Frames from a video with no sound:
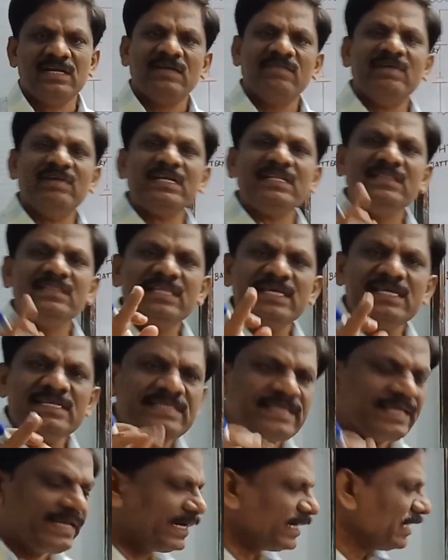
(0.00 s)
When these
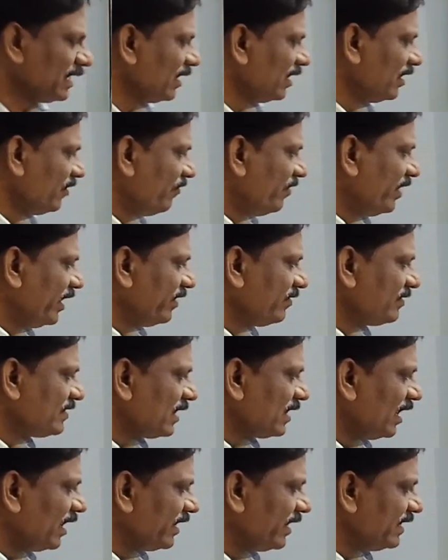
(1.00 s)
electron waves
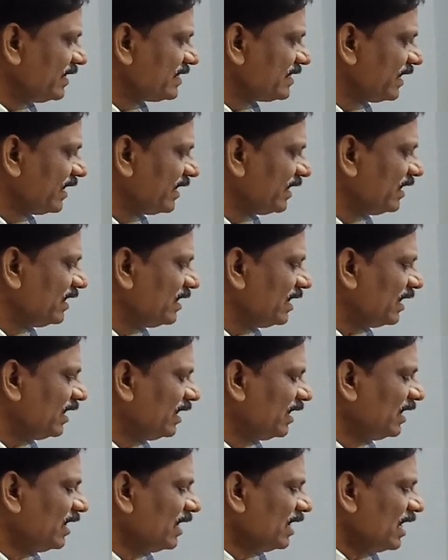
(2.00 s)
are incident
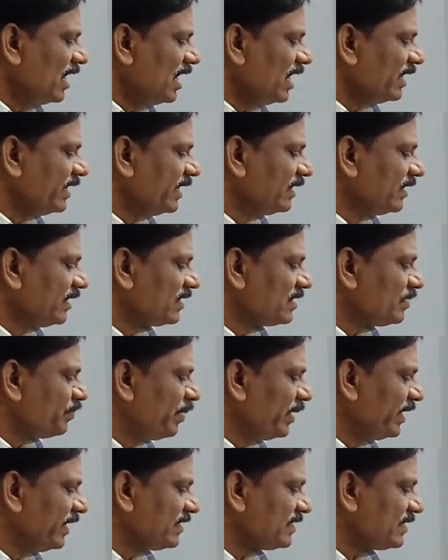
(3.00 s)
in the
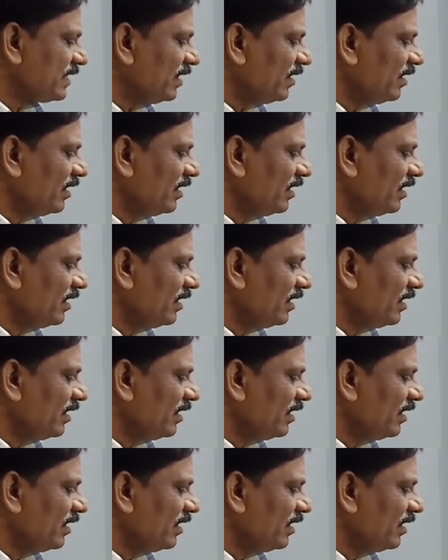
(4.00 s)
space,